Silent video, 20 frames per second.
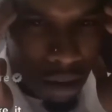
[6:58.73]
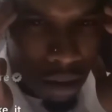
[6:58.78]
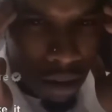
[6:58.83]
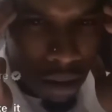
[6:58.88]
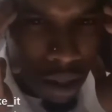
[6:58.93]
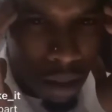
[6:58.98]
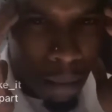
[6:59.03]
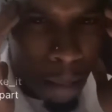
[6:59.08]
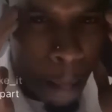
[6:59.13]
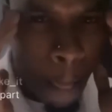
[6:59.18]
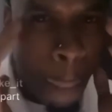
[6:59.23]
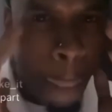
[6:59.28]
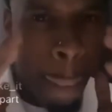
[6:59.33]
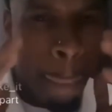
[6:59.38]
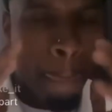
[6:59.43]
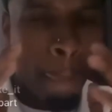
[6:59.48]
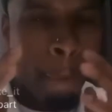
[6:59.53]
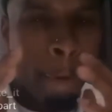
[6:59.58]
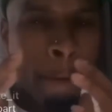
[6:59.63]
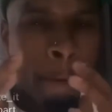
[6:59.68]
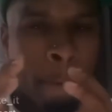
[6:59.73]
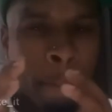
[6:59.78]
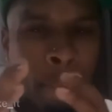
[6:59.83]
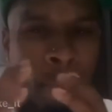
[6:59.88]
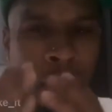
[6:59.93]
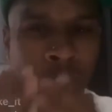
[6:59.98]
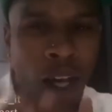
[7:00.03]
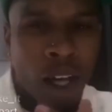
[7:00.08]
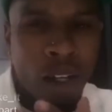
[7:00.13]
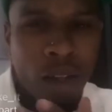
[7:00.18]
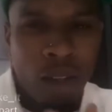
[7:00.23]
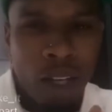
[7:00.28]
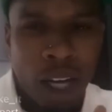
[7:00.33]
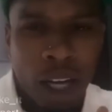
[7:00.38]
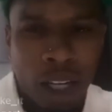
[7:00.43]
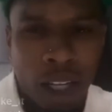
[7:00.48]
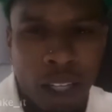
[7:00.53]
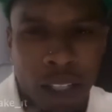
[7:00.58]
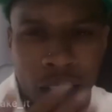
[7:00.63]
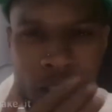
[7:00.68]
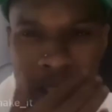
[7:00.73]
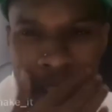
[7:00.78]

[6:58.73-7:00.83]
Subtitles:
do that. I don't know what your point was trying to be,